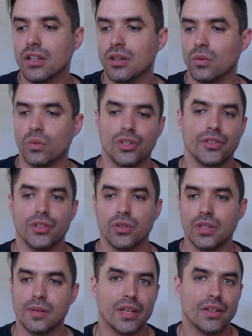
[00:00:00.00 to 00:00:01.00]
1 or 2
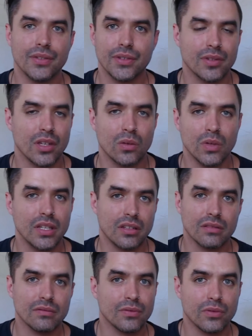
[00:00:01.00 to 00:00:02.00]
emails a week
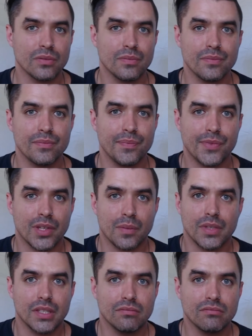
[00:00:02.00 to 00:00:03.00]
from
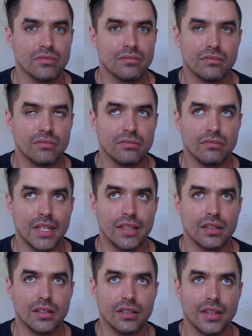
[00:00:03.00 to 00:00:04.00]
something
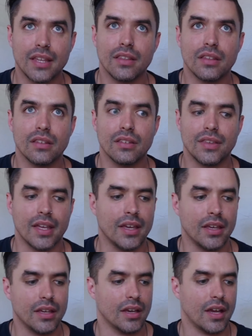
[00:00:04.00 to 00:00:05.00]
in that
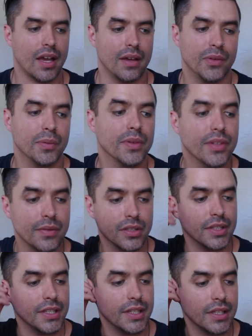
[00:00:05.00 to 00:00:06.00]
they have
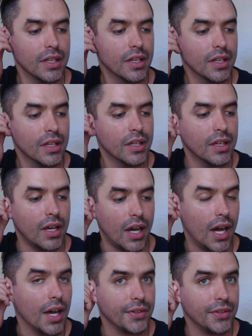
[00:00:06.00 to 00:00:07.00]
specifically
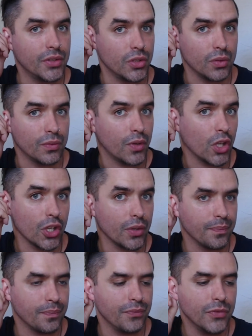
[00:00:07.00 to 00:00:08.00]
asked to follow.
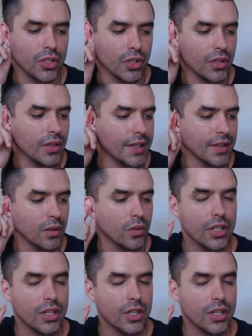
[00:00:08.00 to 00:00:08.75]
You know, like they want to